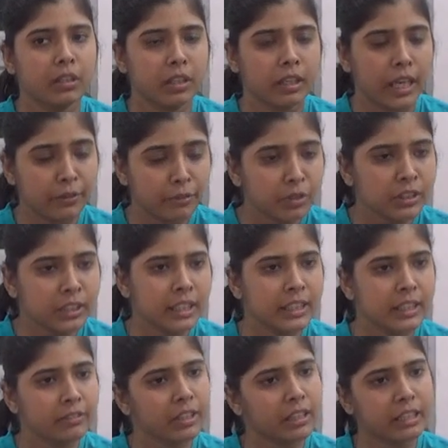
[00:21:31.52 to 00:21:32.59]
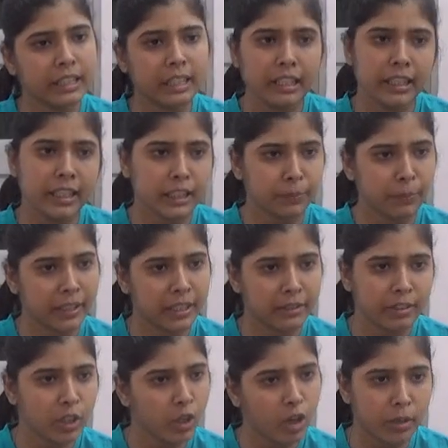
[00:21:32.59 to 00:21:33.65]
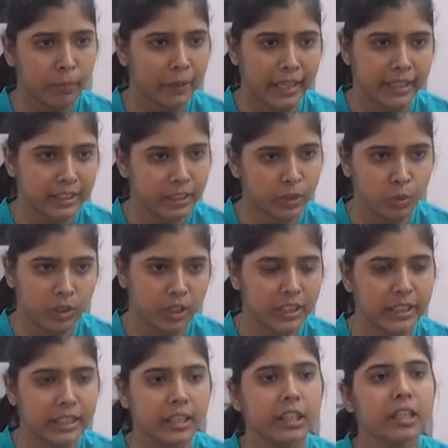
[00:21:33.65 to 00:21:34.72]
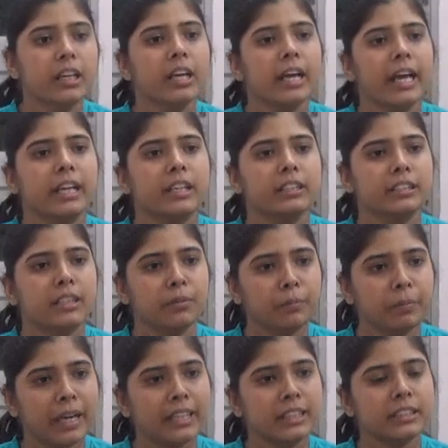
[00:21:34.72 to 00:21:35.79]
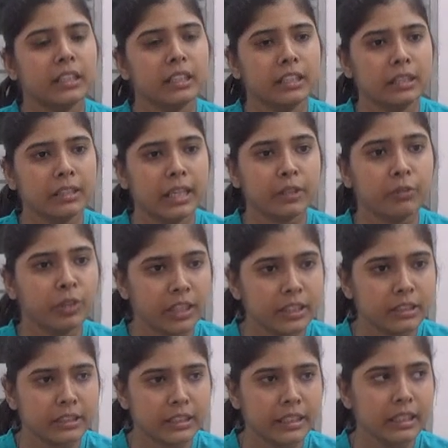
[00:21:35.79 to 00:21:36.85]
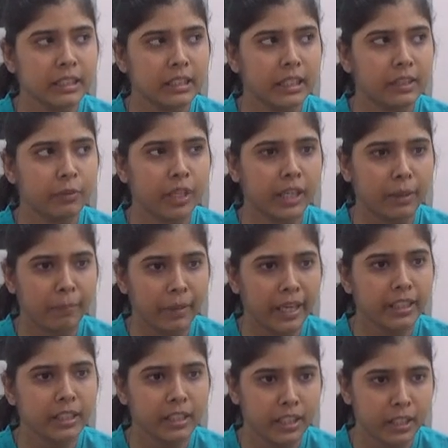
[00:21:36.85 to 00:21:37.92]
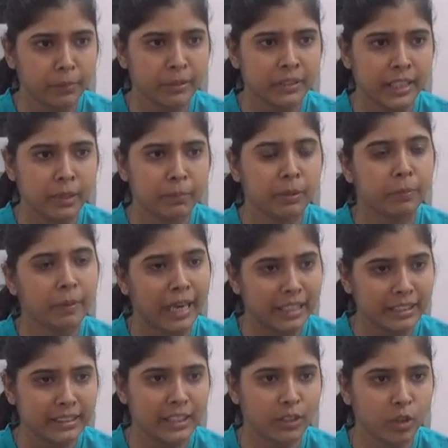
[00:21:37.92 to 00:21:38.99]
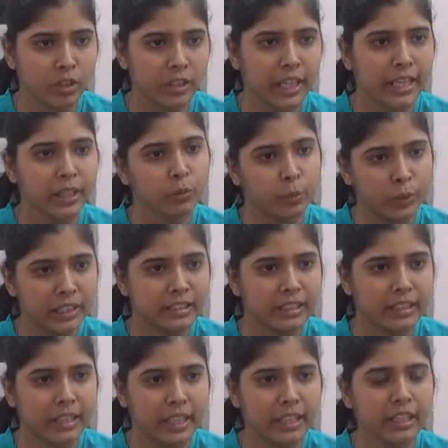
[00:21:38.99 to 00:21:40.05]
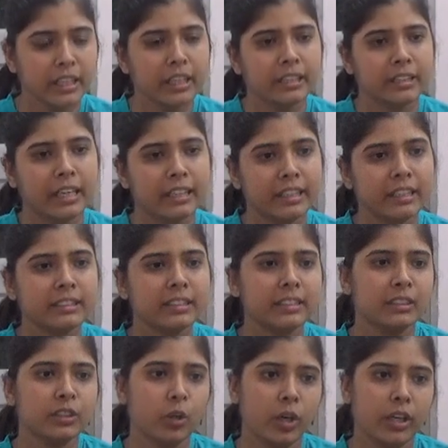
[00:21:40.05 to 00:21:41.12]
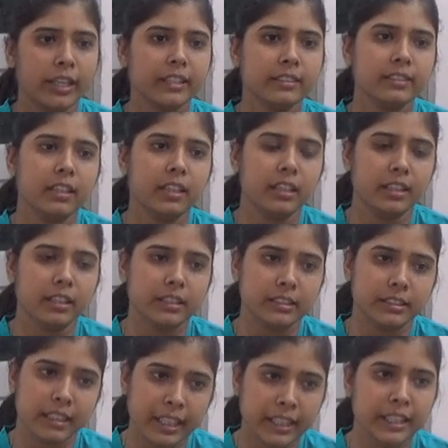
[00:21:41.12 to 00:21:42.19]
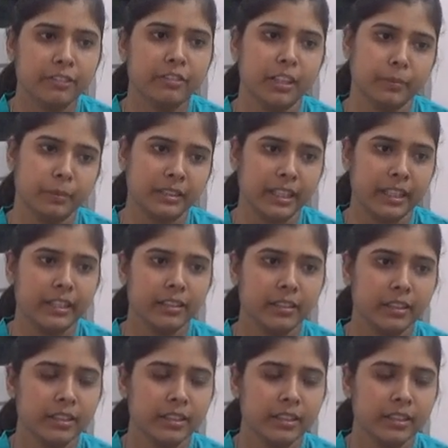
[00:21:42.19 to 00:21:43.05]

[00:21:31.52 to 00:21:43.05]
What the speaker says: glyphosate, they will kill irrespectively all plants, a total killer. And some plants, like we can see that we are applying an herbicide but plants are not dying, weeds are dying. In that case it is called as selective herbicide.